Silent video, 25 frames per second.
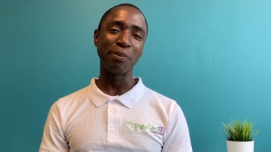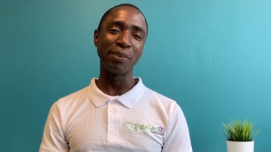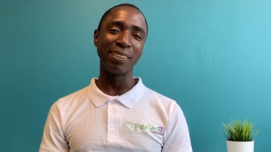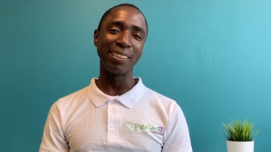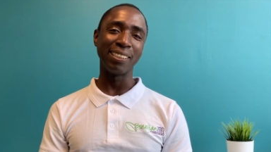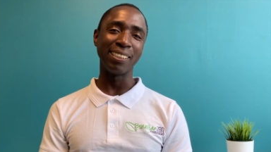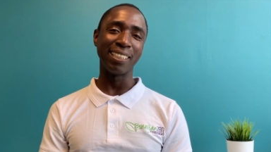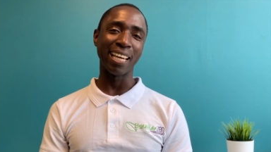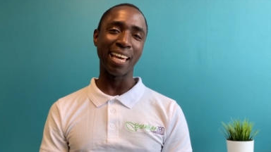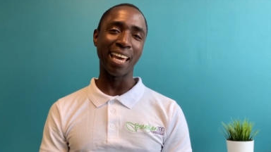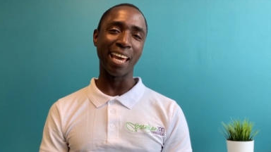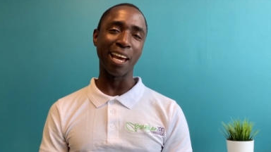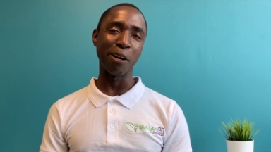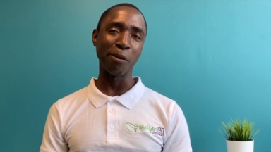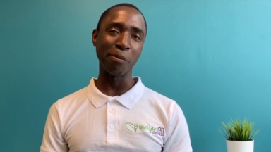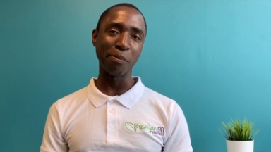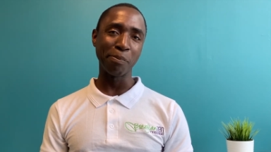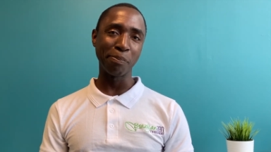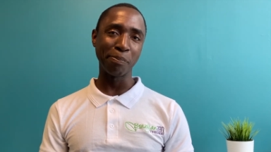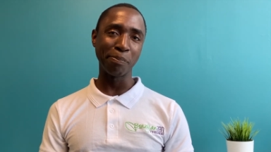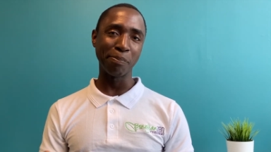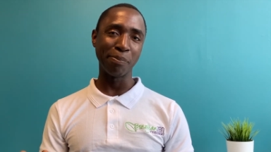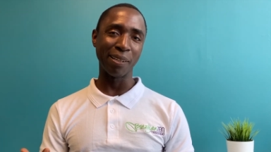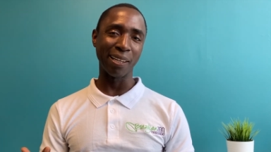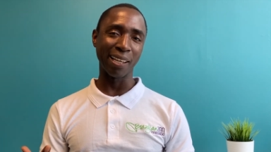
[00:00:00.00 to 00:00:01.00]
me.
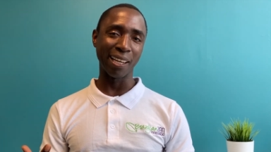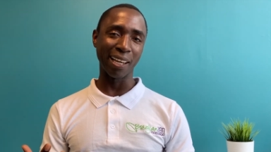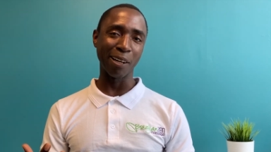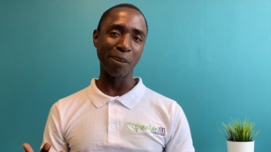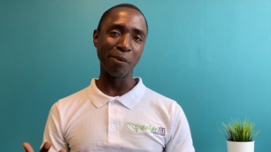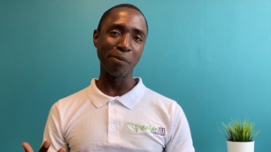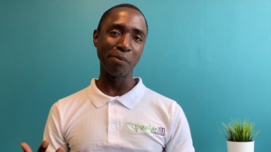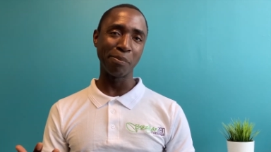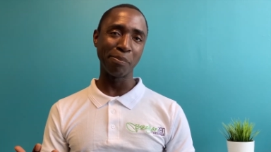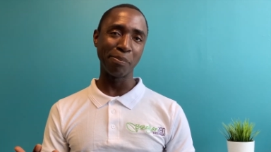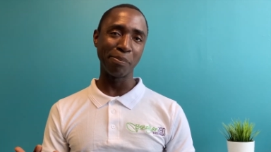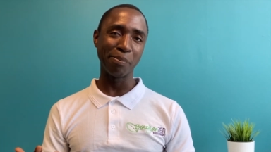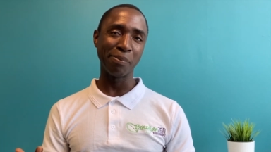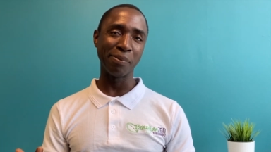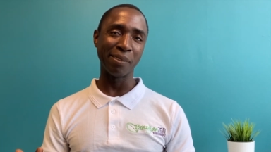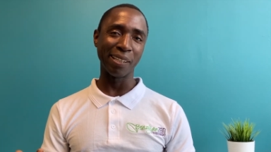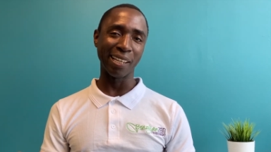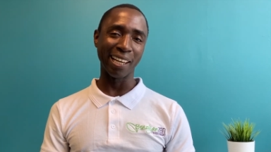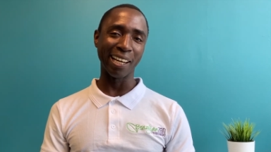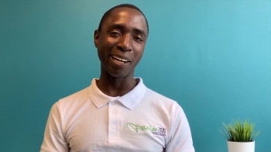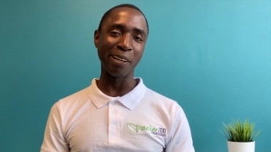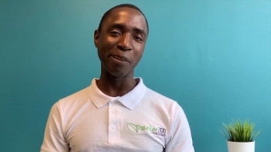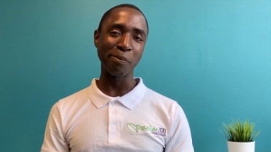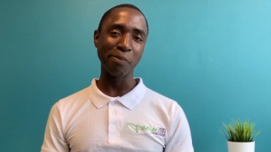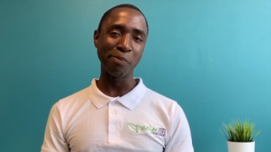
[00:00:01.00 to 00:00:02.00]

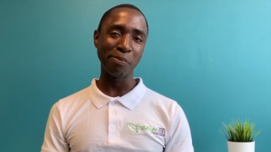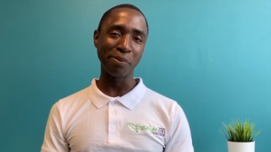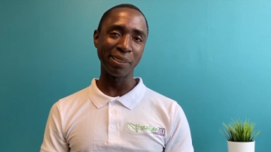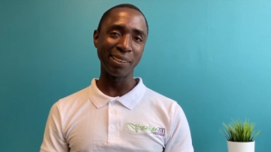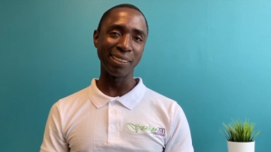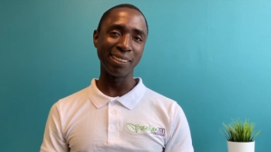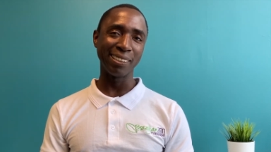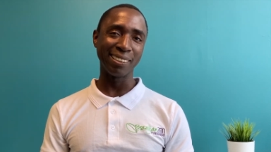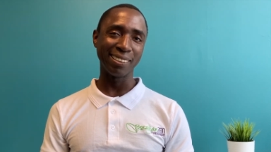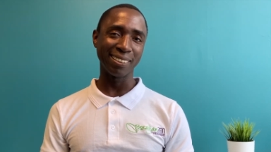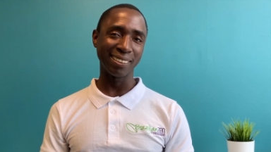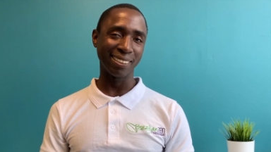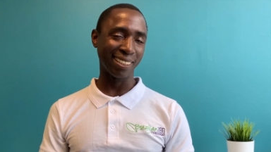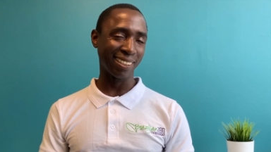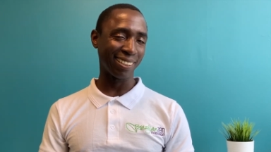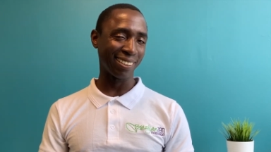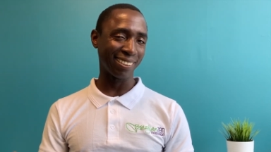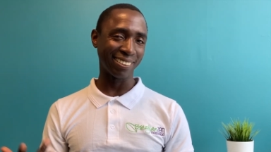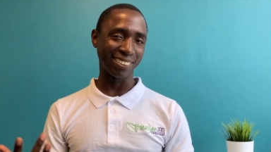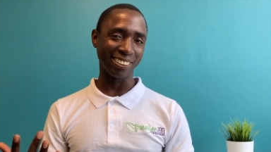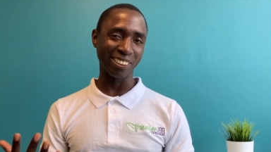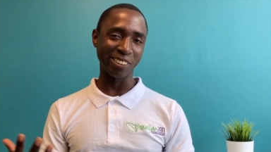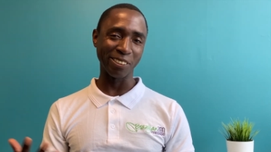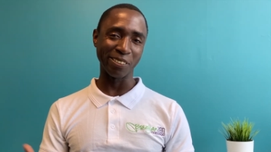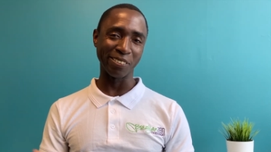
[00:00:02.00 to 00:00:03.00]
I
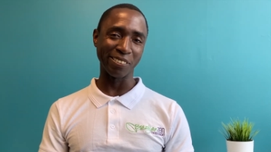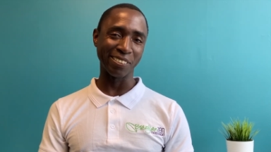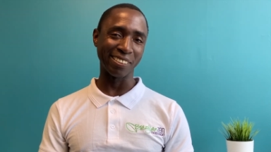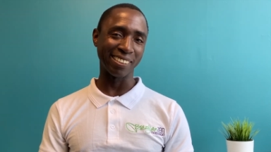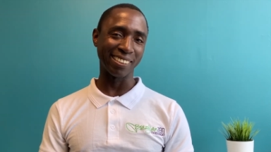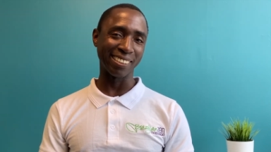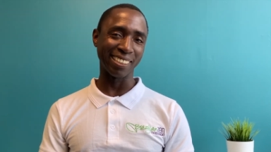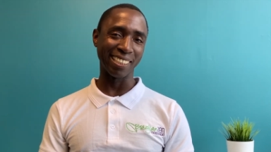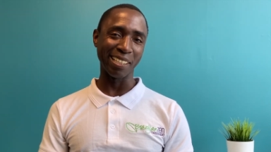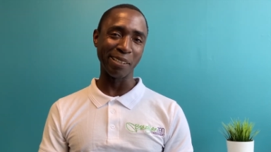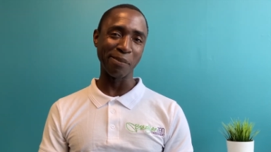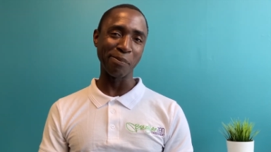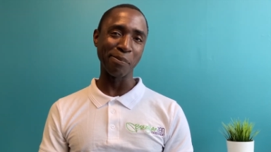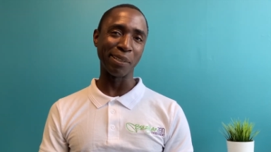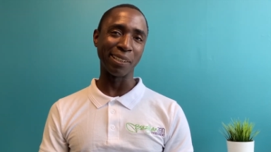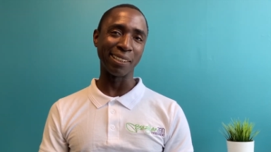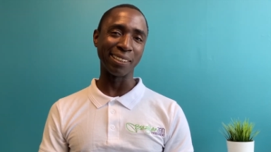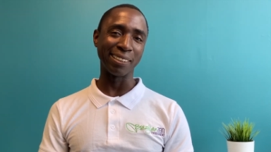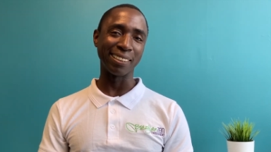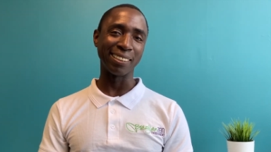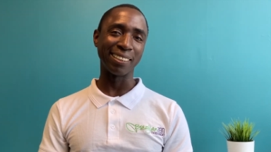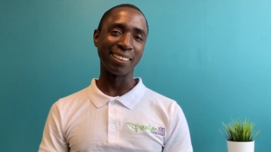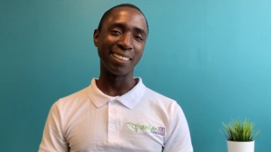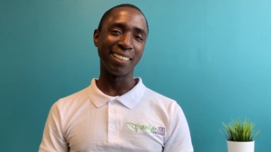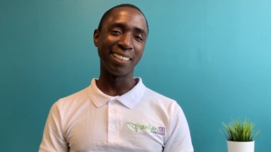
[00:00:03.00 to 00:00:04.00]
don't know what to say, but
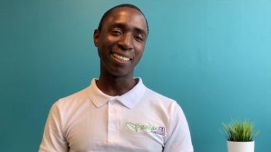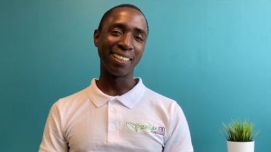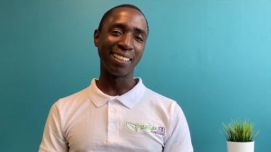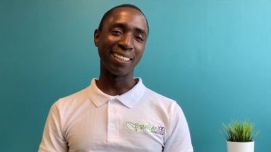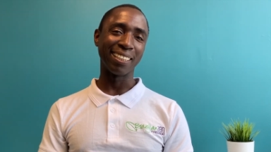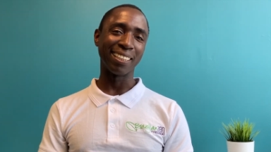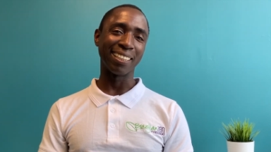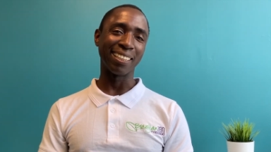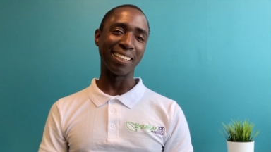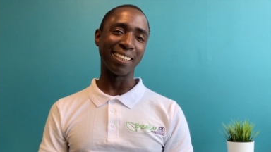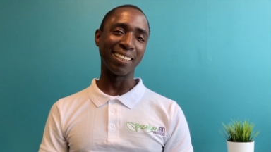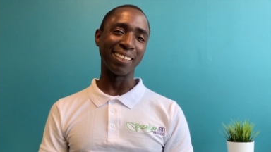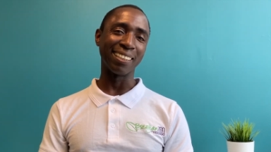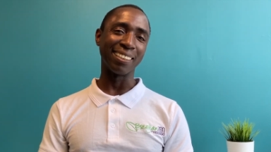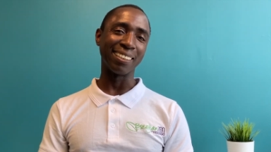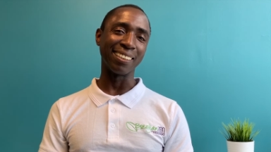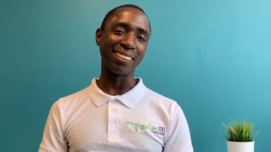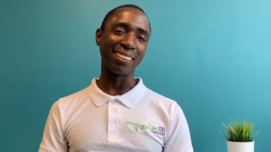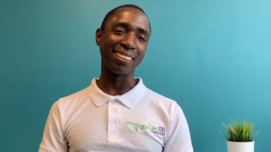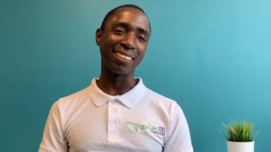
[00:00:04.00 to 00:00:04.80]
like